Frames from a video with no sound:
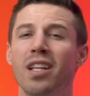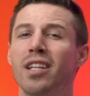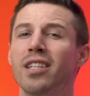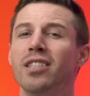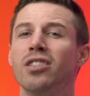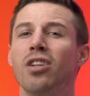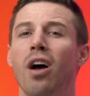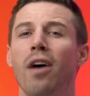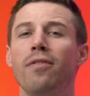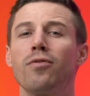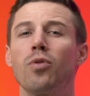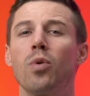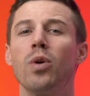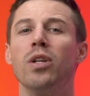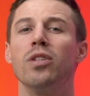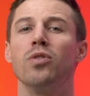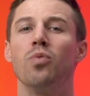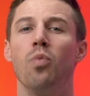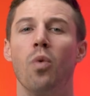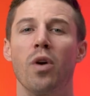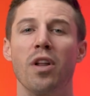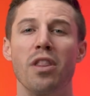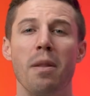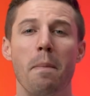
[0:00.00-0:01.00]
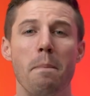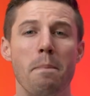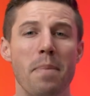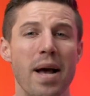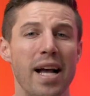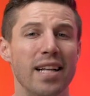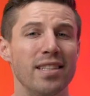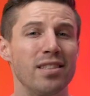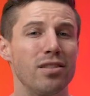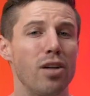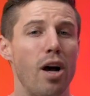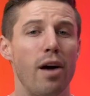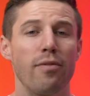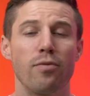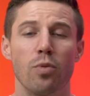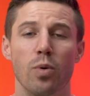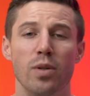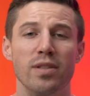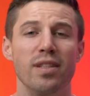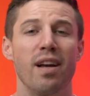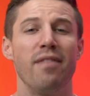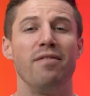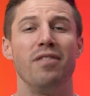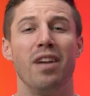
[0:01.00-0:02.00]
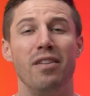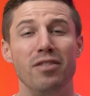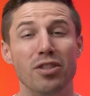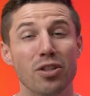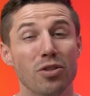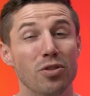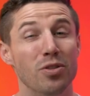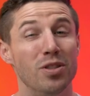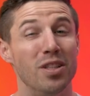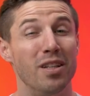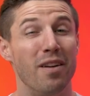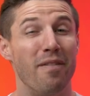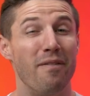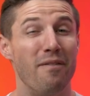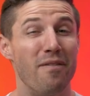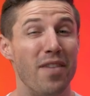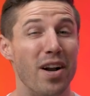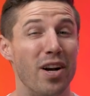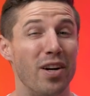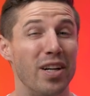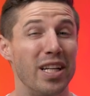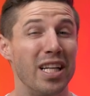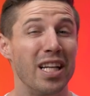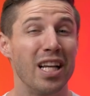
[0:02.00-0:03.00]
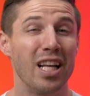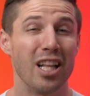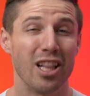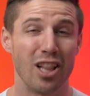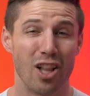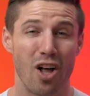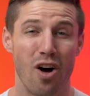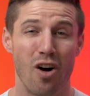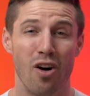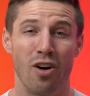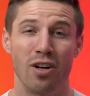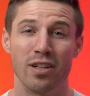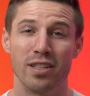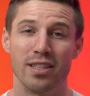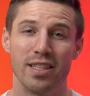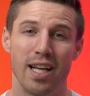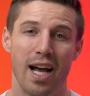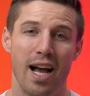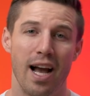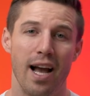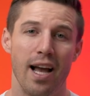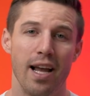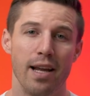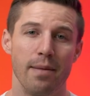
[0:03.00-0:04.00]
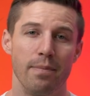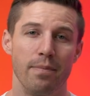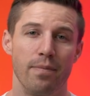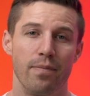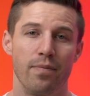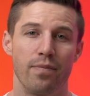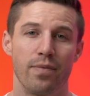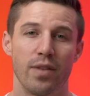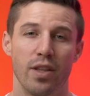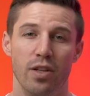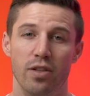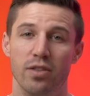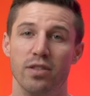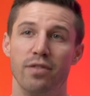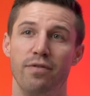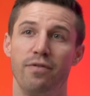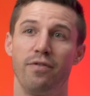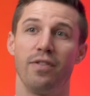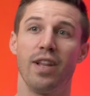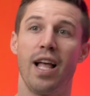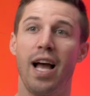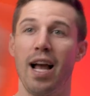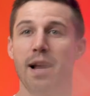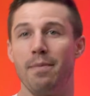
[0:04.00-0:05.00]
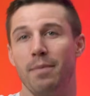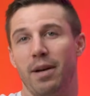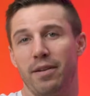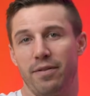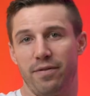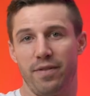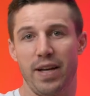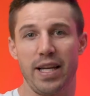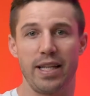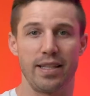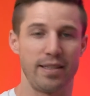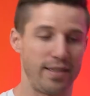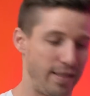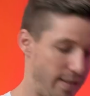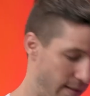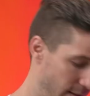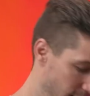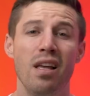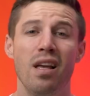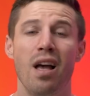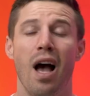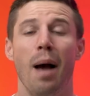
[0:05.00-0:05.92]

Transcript: The software is one of the best softwares I've used in a very long time. There's a fly in my face.